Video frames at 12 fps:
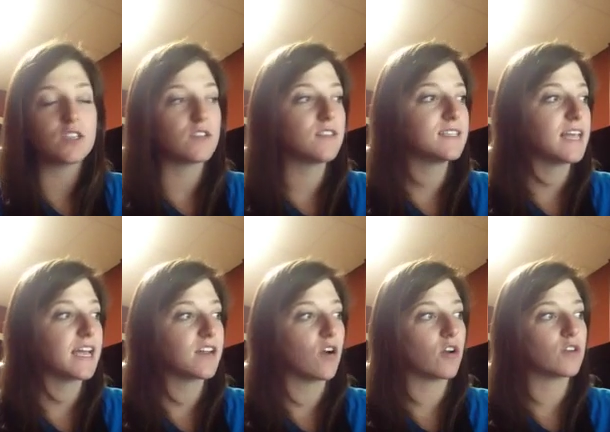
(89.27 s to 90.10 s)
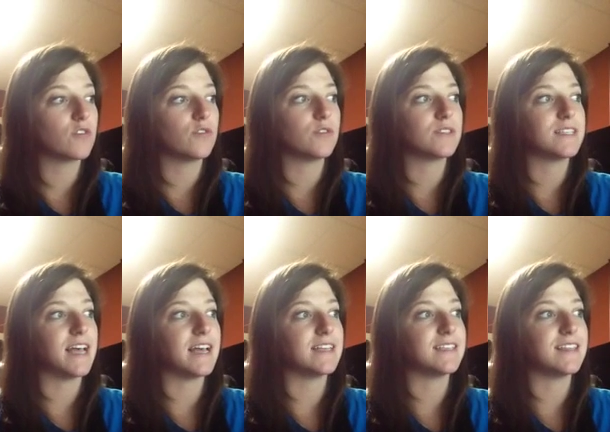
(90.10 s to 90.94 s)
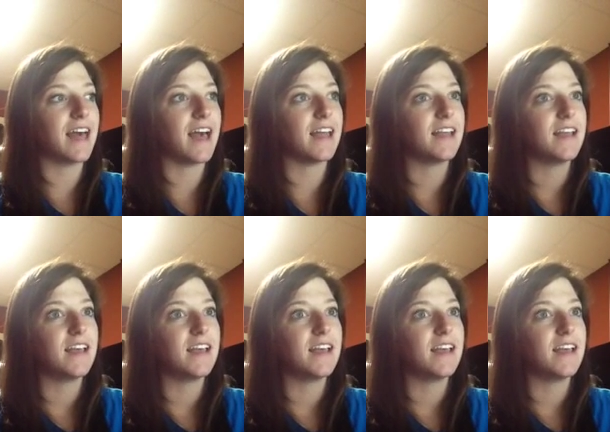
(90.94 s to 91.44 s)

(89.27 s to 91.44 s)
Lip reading: So the second article says that